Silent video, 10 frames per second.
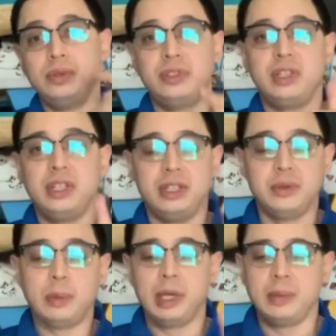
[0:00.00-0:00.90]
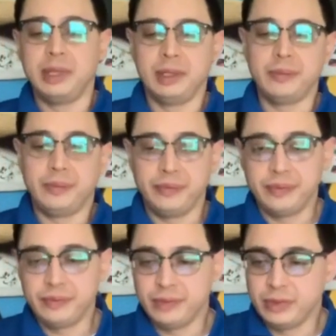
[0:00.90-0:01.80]
Just kidding, it was a bobcat.
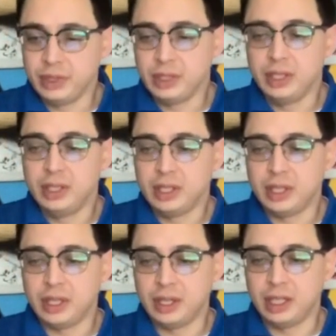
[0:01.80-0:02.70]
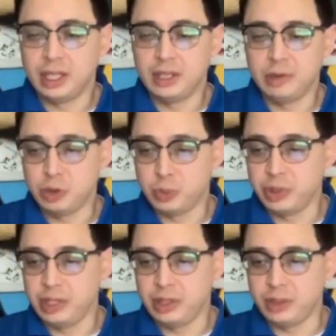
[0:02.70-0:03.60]
Uh, and it was
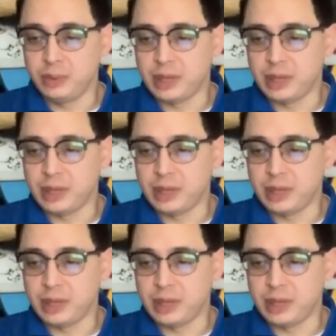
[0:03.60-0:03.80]
pretty dope.